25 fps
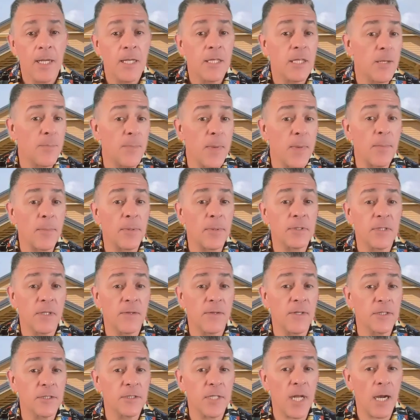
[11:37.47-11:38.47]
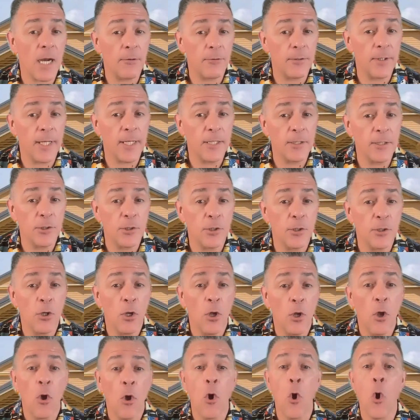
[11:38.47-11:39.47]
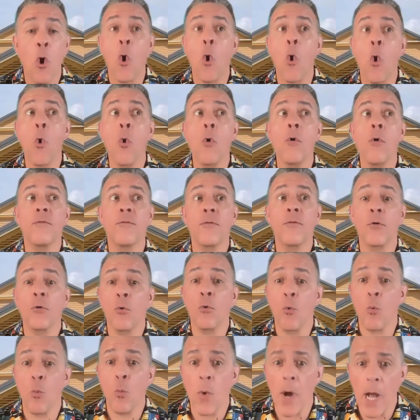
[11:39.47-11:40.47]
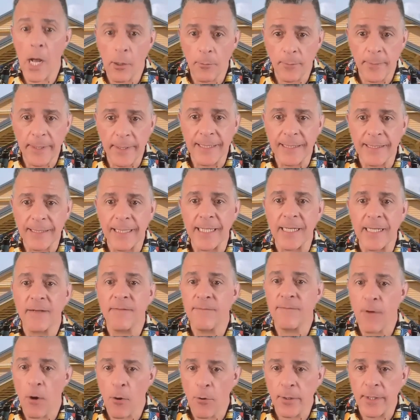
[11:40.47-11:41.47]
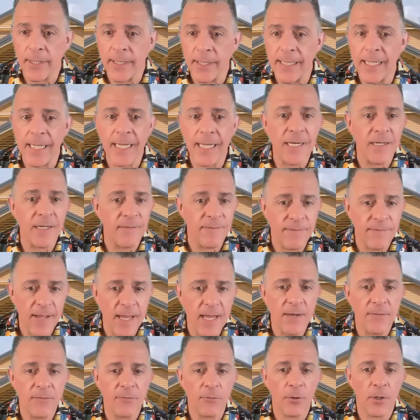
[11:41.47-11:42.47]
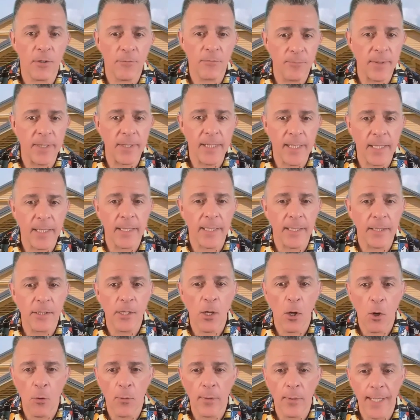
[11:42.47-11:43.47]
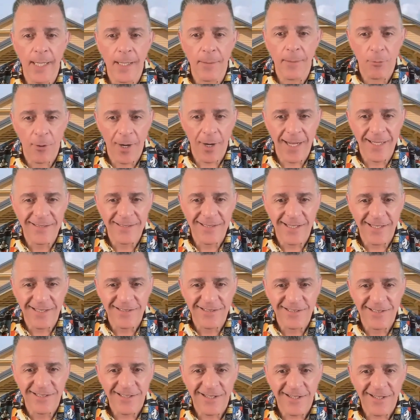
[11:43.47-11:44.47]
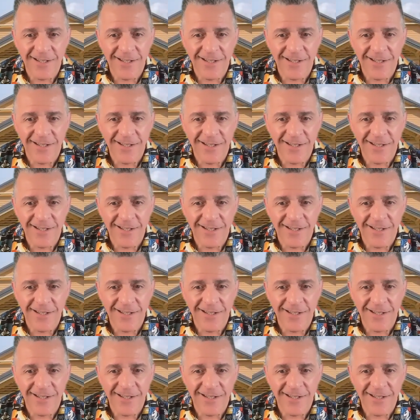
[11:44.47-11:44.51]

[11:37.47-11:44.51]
The members of this congregation overwhelmingly voted in favor of beginning the O&A process.